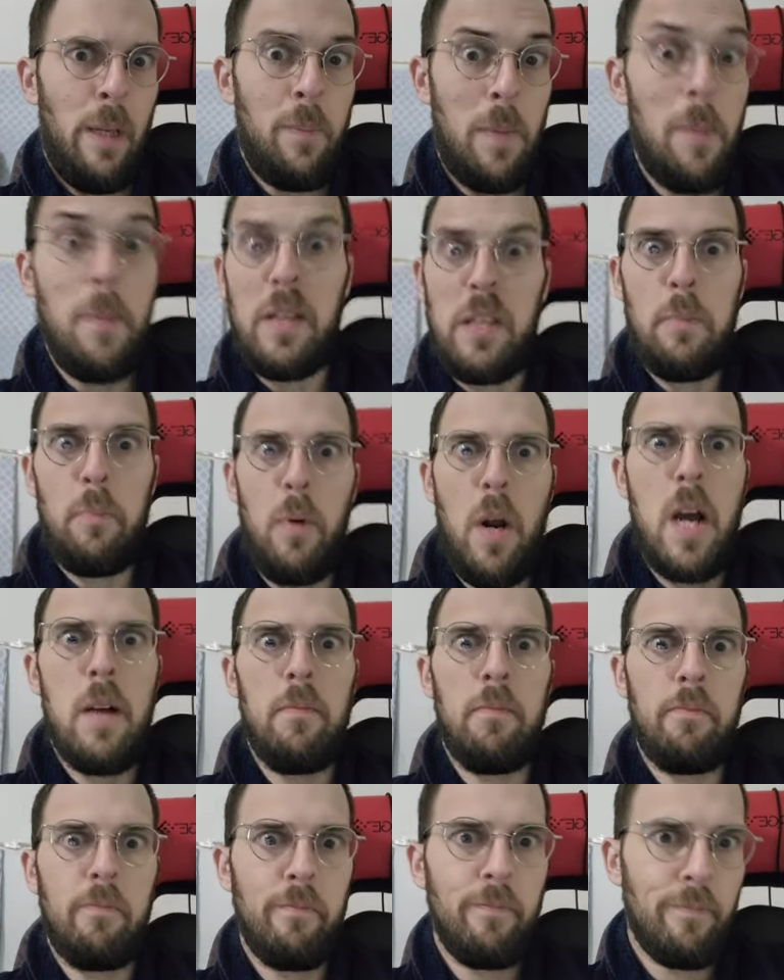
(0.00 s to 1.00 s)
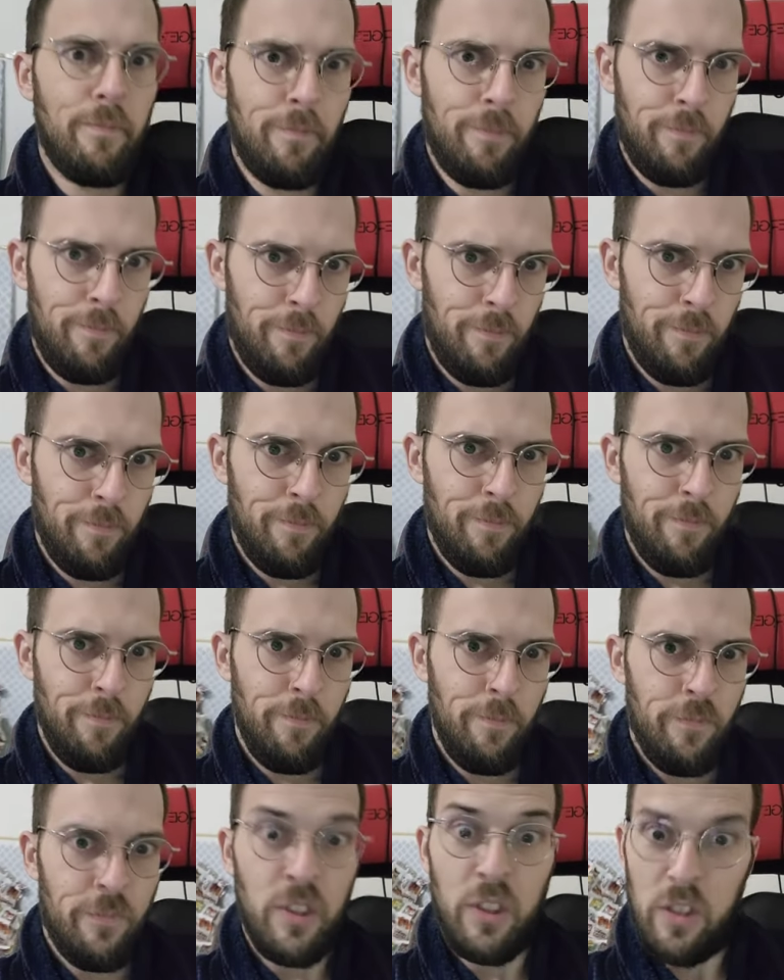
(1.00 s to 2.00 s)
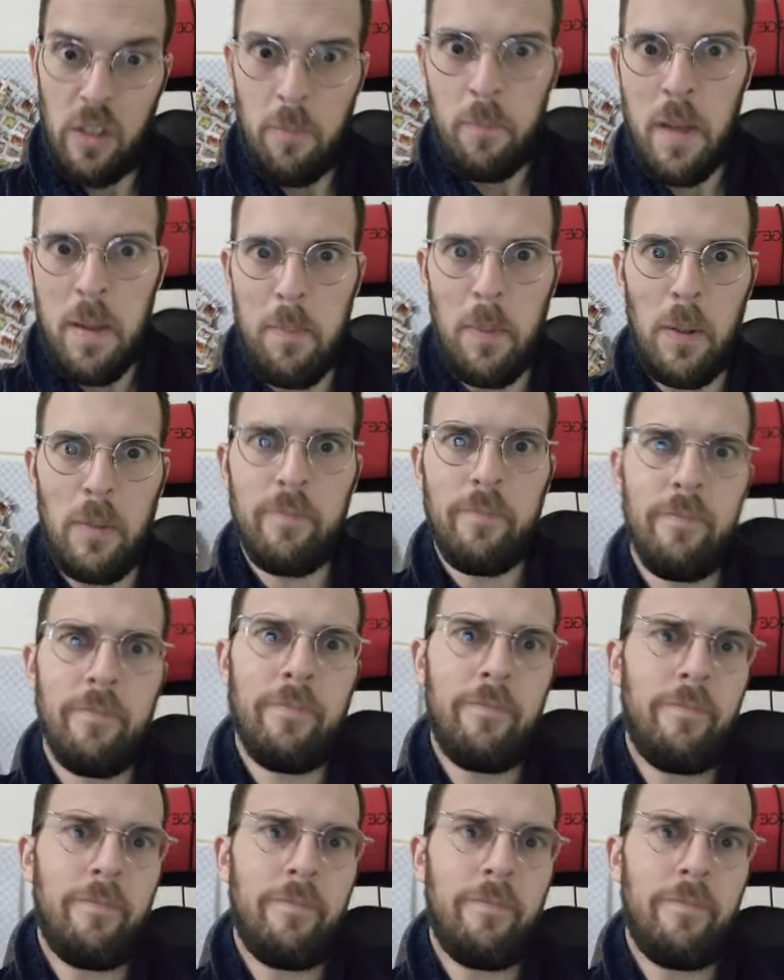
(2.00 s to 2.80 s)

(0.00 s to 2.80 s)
Maybe it's a problem for some people.